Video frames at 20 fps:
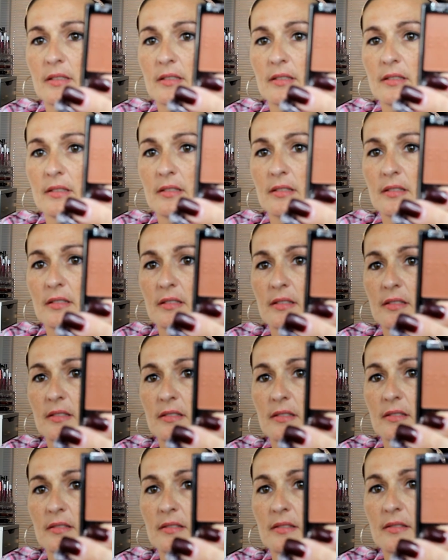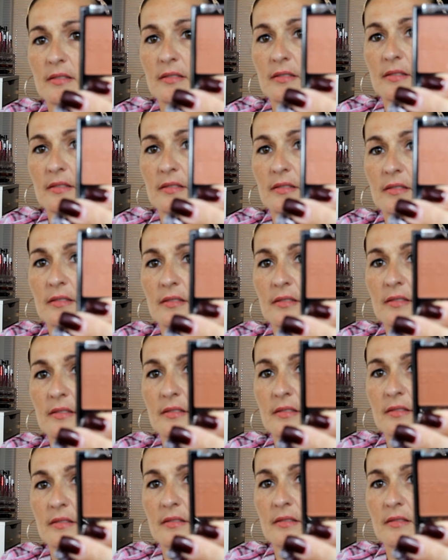
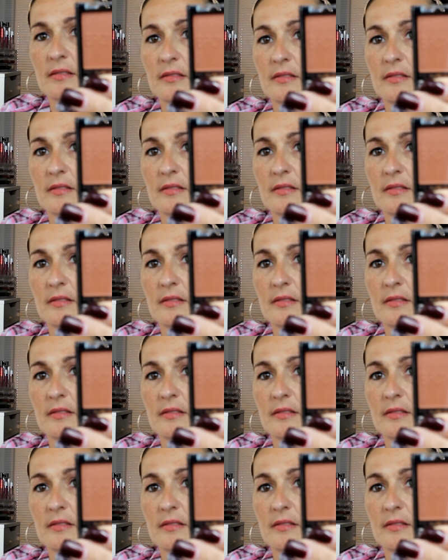Nothing is said.